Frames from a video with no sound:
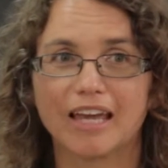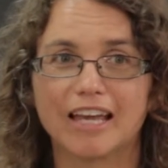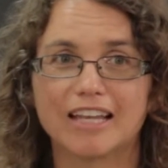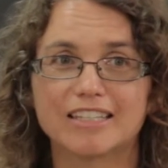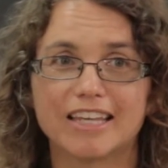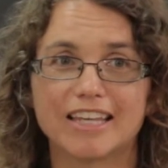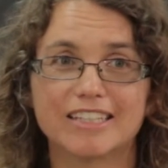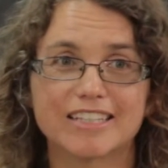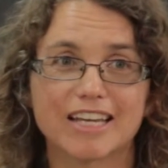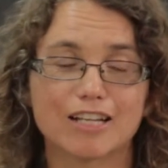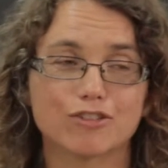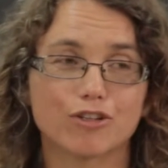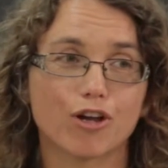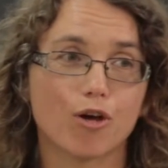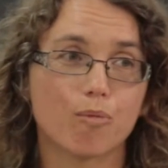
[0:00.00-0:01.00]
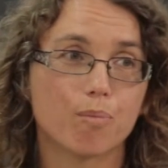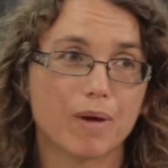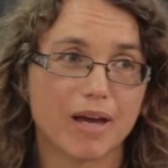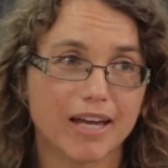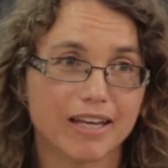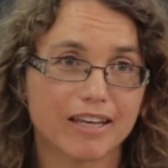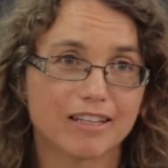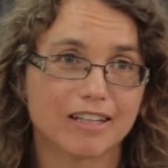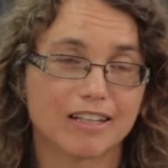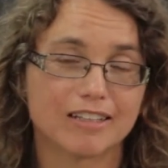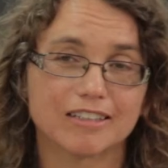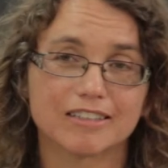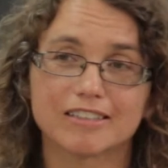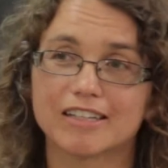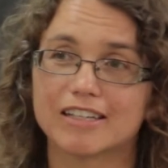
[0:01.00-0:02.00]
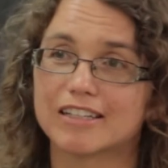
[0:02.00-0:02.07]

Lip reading: And then she had to go back and